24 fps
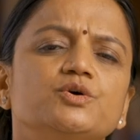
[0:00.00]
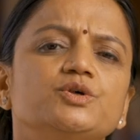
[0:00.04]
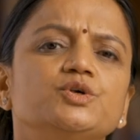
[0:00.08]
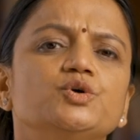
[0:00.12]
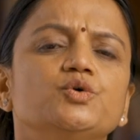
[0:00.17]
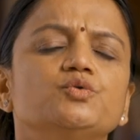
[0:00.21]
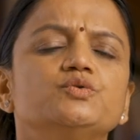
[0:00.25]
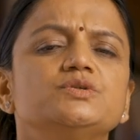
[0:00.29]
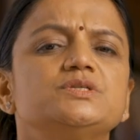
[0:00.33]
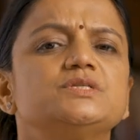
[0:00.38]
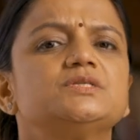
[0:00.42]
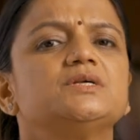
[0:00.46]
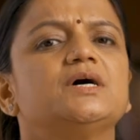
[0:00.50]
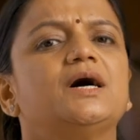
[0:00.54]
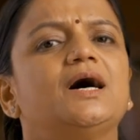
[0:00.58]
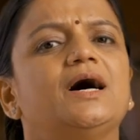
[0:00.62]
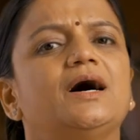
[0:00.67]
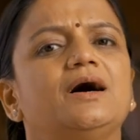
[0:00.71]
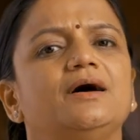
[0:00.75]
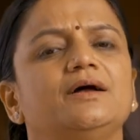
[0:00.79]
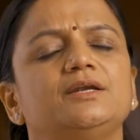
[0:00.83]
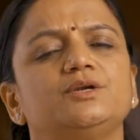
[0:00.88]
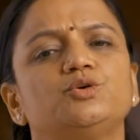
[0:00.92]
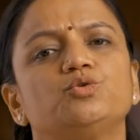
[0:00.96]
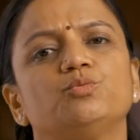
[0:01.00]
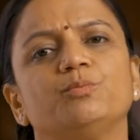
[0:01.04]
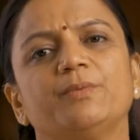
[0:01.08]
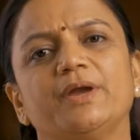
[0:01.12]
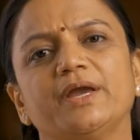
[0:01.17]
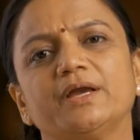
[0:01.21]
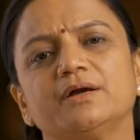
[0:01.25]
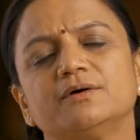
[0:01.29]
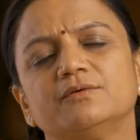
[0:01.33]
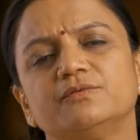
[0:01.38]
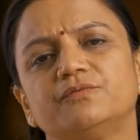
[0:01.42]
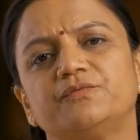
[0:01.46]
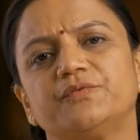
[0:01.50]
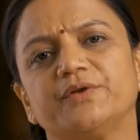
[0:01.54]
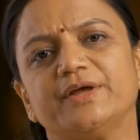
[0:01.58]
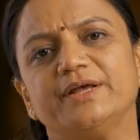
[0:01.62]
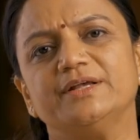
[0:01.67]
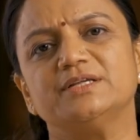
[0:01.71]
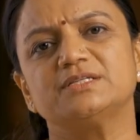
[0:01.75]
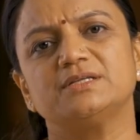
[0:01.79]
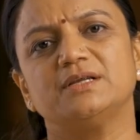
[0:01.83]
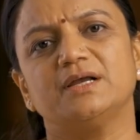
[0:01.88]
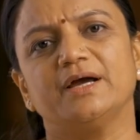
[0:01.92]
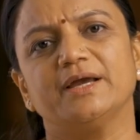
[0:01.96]
use the at to make a
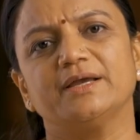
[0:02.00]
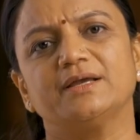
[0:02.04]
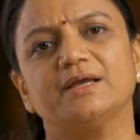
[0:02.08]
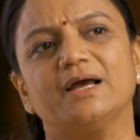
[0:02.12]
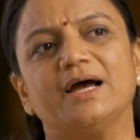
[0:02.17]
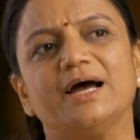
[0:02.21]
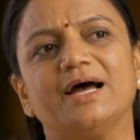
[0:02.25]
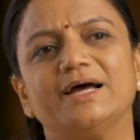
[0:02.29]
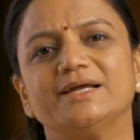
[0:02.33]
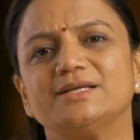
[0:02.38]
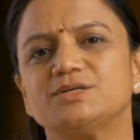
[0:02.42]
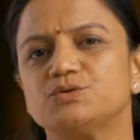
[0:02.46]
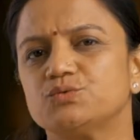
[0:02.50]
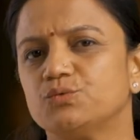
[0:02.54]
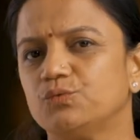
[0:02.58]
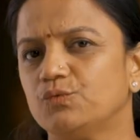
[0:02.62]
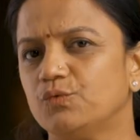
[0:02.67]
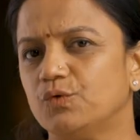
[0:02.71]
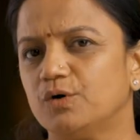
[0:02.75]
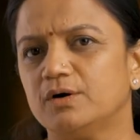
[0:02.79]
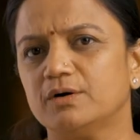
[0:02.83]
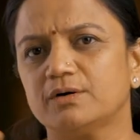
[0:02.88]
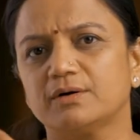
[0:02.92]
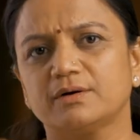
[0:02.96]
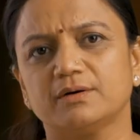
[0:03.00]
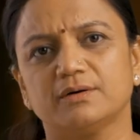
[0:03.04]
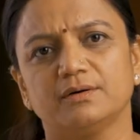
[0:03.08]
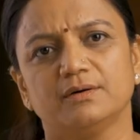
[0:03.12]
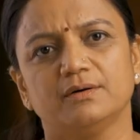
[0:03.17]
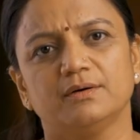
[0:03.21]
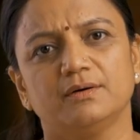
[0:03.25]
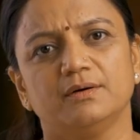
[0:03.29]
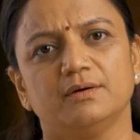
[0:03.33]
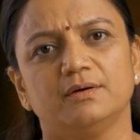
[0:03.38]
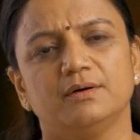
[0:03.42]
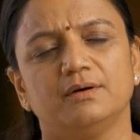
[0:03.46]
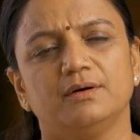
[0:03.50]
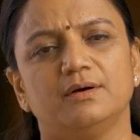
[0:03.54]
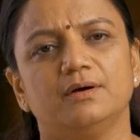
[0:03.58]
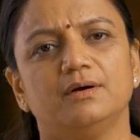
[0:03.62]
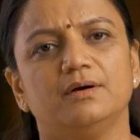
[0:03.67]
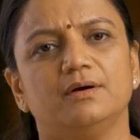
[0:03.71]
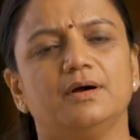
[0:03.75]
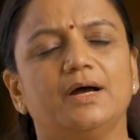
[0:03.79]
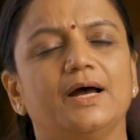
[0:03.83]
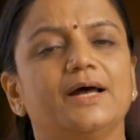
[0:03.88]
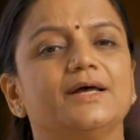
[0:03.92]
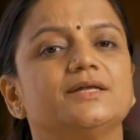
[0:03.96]
phrase like at work,
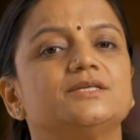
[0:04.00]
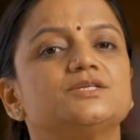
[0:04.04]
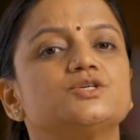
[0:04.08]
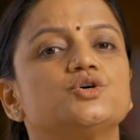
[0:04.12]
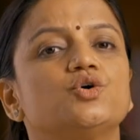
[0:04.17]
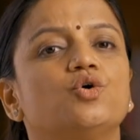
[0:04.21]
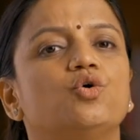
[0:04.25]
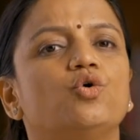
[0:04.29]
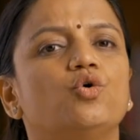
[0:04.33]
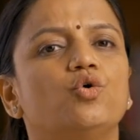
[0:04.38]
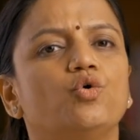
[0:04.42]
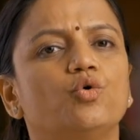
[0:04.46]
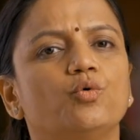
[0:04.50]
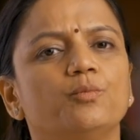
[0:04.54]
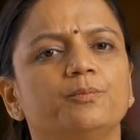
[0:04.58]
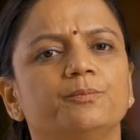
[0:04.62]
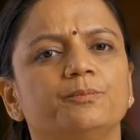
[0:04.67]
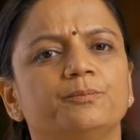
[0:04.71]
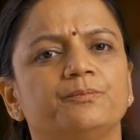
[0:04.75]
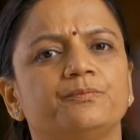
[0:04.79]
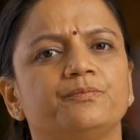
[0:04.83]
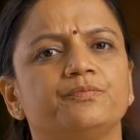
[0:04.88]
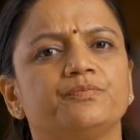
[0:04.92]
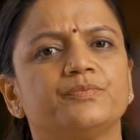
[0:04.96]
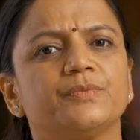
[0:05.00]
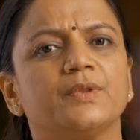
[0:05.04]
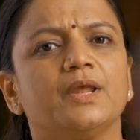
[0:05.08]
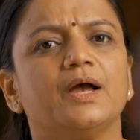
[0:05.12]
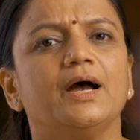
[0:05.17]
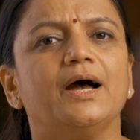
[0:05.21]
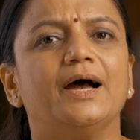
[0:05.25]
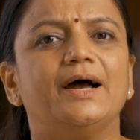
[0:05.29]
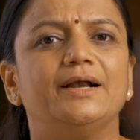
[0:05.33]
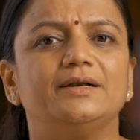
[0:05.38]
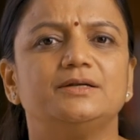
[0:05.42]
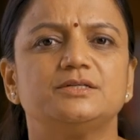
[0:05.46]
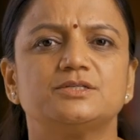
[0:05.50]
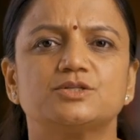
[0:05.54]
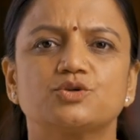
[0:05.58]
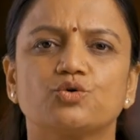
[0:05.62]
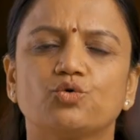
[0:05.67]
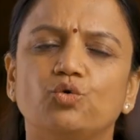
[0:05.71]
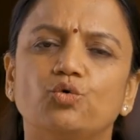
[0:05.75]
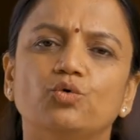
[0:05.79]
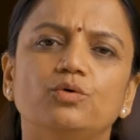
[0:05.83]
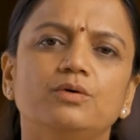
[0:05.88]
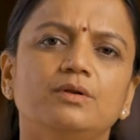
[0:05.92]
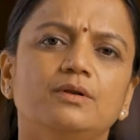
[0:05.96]
at home, at
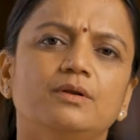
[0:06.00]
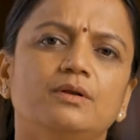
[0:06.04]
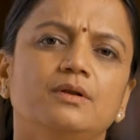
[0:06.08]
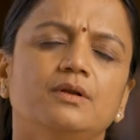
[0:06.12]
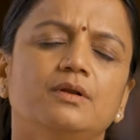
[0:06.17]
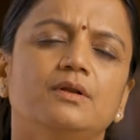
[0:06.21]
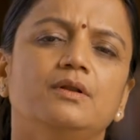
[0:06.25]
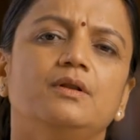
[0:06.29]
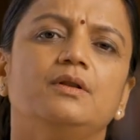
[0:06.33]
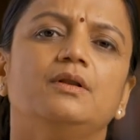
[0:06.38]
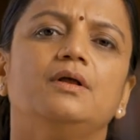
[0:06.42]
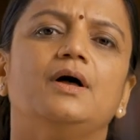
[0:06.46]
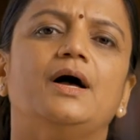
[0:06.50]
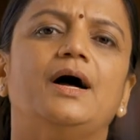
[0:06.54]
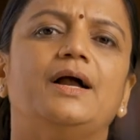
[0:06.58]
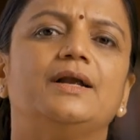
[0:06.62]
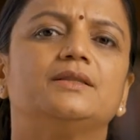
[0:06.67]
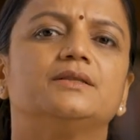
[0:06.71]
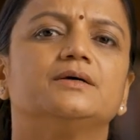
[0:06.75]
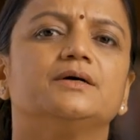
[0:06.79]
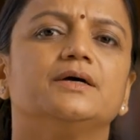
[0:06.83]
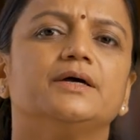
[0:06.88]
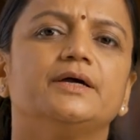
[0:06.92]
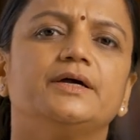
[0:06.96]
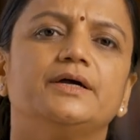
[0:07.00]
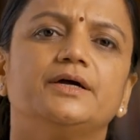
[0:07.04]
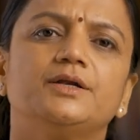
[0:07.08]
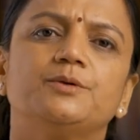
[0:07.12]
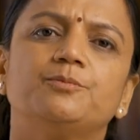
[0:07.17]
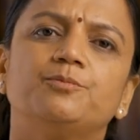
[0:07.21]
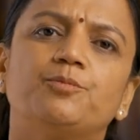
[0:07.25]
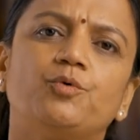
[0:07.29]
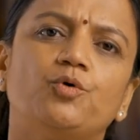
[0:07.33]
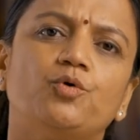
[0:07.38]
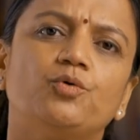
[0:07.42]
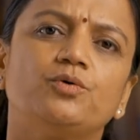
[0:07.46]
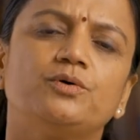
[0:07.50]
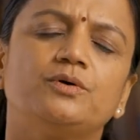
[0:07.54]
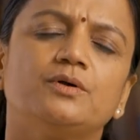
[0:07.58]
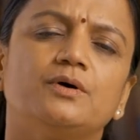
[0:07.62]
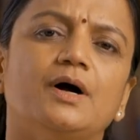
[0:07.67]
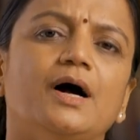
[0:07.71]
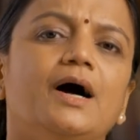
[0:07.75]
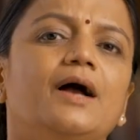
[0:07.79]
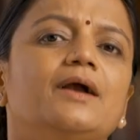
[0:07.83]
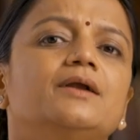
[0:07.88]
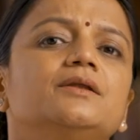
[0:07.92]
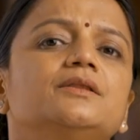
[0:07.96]
school, at the airport,
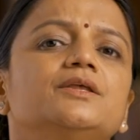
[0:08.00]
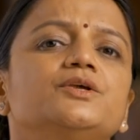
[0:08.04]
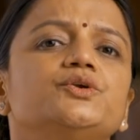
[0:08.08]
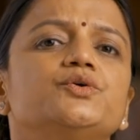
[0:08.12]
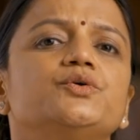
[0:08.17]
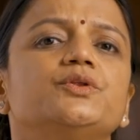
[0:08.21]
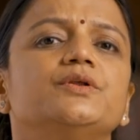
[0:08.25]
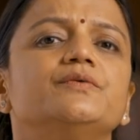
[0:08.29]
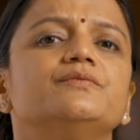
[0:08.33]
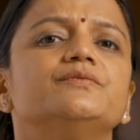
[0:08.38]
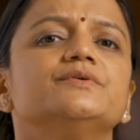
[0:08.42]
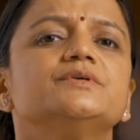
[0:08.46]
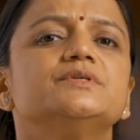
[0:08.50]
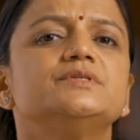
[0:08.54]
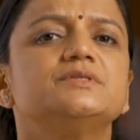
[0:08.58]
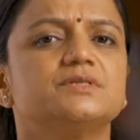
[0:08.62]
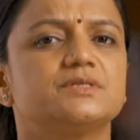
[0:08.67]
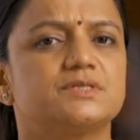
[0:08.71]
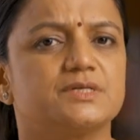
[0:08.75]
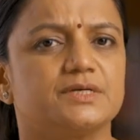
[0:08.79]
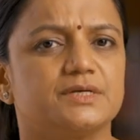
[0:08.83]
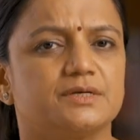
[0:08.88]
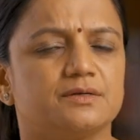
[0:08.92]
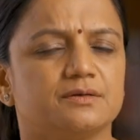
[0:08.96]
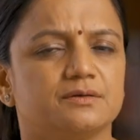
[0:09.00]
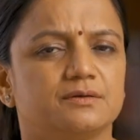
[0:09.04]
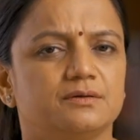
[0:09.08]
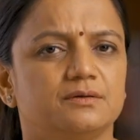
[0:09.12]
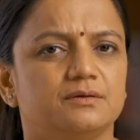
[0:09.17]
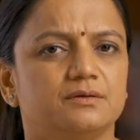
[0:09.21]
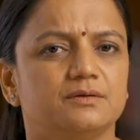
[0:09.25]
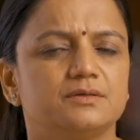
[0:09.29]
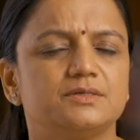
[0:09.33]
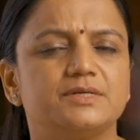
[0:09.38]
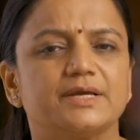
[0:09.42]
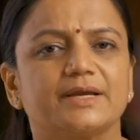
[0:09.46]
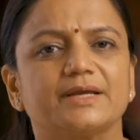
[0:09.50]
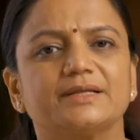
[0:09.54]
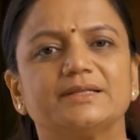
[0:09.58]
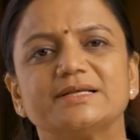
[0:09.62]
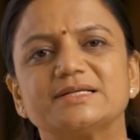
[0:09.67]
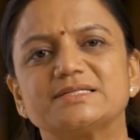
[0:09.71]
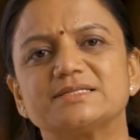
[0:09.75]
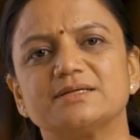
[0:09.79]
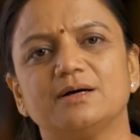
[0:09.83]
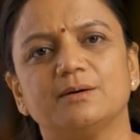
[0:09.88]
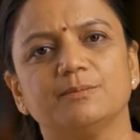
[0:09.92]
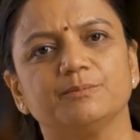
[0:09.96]
at the university. Take an
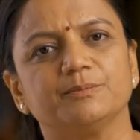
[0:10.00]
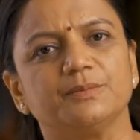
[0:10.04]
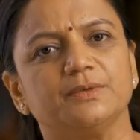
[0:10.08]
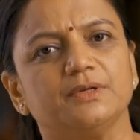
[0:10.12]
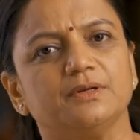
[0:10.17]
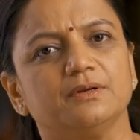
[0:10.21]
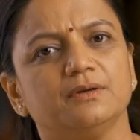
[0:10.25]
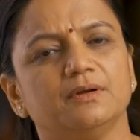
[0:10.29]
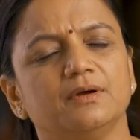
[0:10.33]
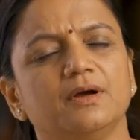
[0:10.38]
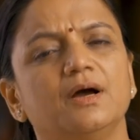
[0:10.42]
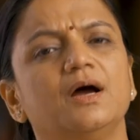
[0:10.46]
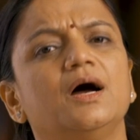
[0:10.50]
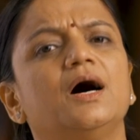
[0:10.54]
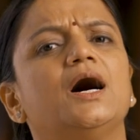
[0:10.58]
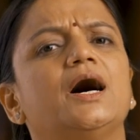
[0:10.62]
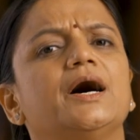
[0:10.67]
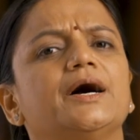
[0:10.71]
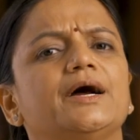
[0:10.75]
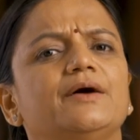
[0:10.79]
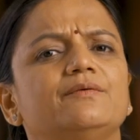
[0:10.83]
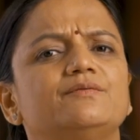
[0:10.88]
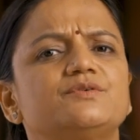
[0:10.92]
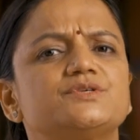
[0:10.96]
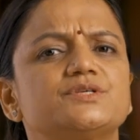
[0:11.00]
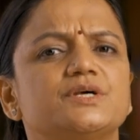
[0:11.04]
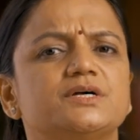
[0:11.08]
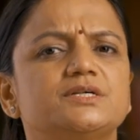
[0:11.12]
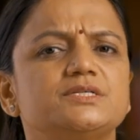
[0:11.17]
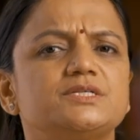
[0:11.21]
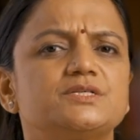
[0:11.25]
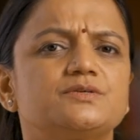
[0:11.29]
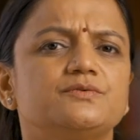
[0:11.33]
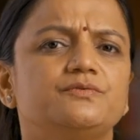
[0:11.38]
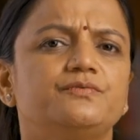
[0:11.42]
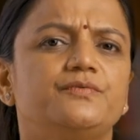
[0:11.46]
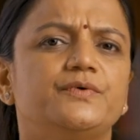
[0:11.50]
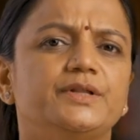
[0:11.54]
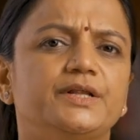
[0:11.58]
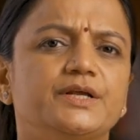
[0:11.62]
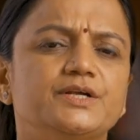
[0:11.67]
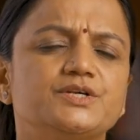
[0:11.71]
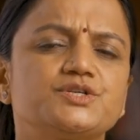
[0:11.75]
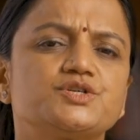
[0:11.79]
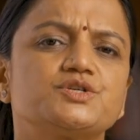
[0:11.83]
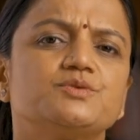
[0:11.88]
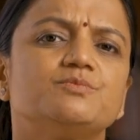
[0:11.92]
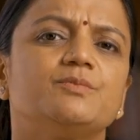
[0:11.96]
example. I have just
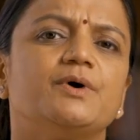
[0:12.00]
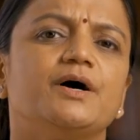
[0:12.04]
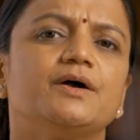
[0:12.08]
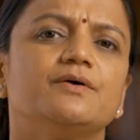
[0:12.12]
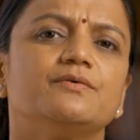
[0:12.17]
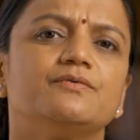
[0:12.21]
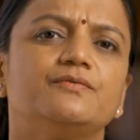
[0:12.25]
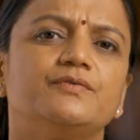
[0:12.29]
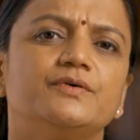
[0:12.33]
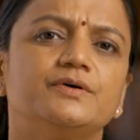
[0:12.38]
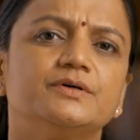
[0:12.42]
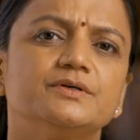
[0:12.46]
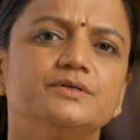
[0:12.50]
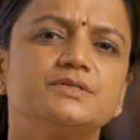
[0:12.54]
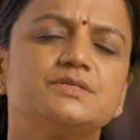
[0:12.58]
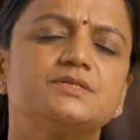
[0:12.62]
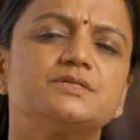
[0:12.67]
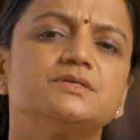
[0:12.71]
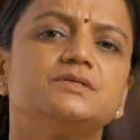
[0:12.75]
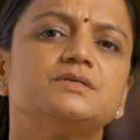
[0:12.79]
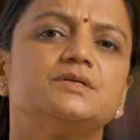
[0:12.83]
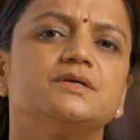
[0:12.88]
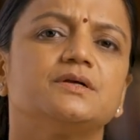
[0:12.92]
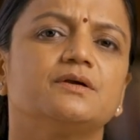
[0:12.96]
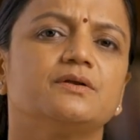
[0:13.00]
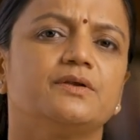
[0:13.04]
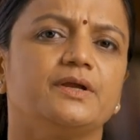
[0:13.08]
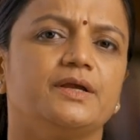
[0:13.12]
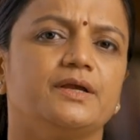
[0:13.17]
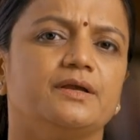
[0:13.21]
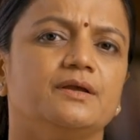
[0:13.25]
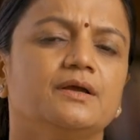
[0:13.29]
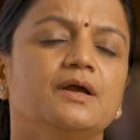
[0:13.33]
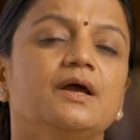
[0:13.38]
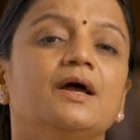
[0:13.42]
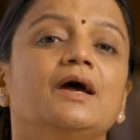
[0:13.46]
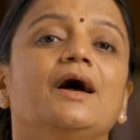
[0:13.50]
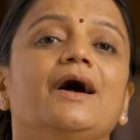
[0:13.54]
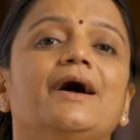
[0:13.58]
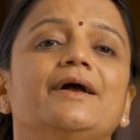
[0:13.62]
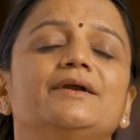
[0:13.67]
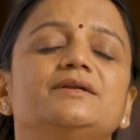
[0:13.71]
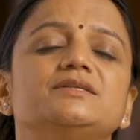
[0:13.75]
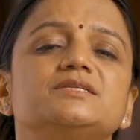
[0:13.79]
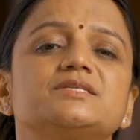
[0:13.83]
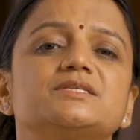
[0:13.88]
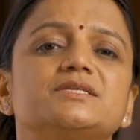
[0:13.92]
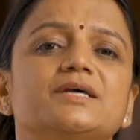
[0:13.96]
finished my first degree
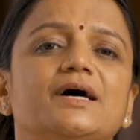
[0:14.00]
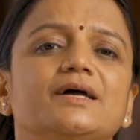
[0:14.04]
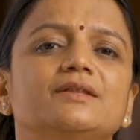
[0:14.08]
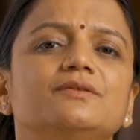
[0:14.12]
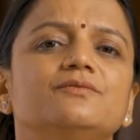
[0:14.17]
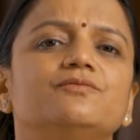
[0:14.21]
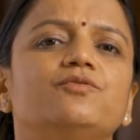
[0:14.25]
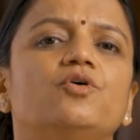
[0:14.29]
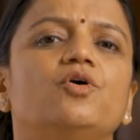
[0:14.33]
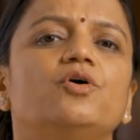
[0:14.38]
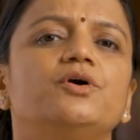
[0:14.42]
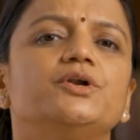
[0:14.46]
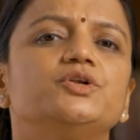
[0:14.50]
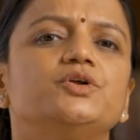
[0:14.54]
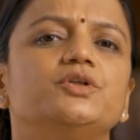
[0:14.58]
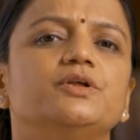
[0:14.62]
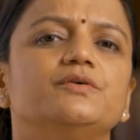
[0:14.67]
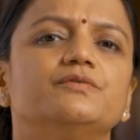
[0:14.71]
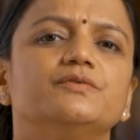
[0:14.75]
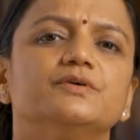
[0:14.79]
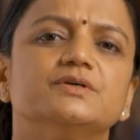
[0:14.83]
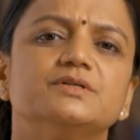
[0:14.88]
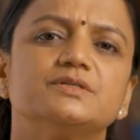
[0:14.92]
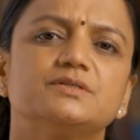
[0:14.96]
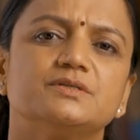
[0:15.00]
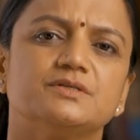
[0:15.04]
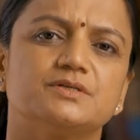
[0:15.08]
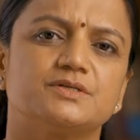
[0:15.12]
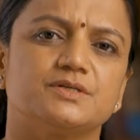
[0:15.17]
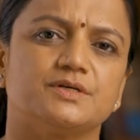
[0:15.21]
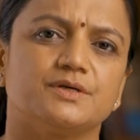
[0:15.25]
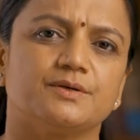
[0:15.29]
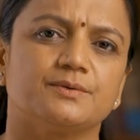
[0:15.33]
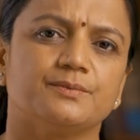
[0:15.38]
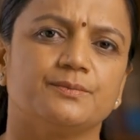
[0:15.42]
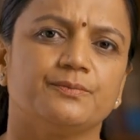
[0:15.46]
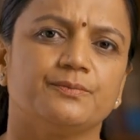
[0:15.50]
at Stanford University.